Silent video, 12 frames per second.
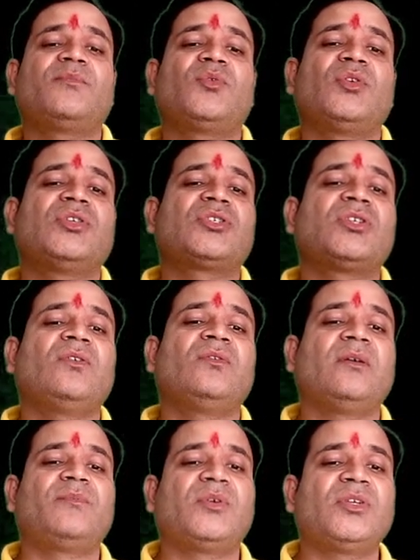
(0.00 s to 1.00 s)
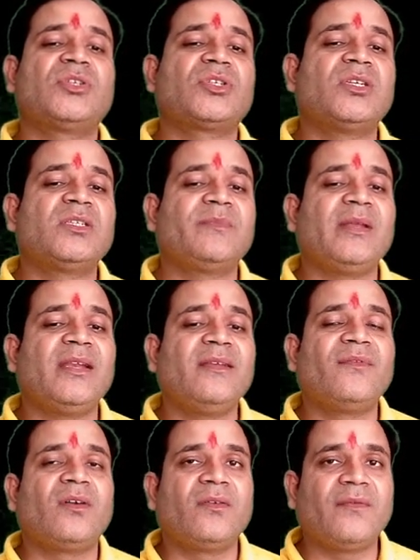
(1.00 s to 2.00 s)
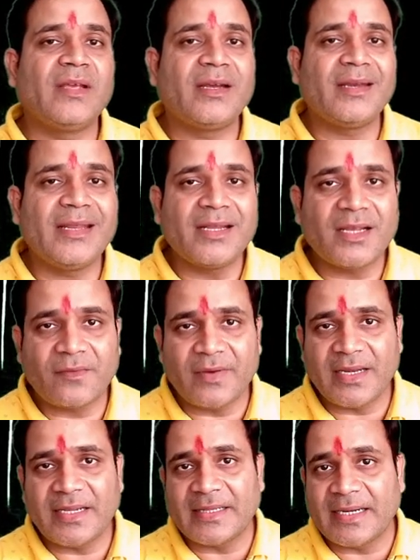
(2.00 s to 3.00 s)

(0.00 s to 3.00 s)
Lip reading: protista is mainly found where in aquatic,